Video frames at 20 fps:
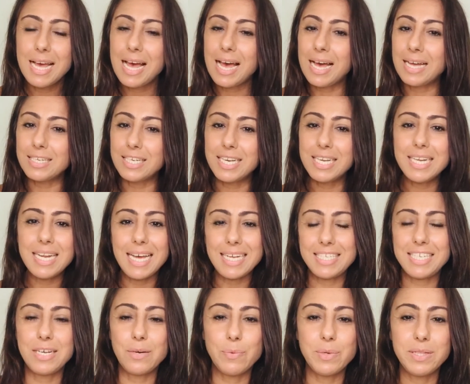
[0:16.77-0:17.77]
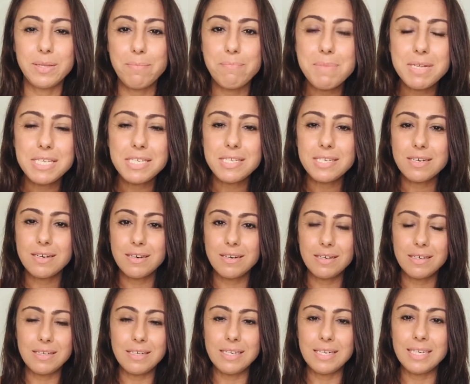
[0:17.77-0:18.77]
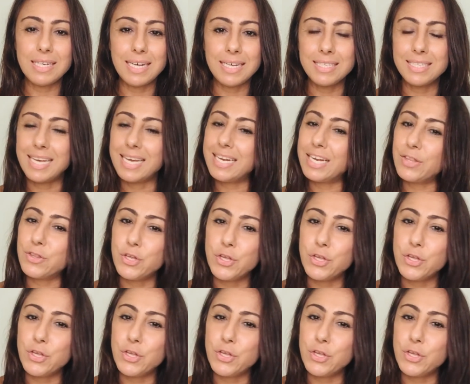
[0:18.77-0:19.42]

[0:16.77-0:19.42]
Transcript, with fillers: and connecting with the mystical and getting the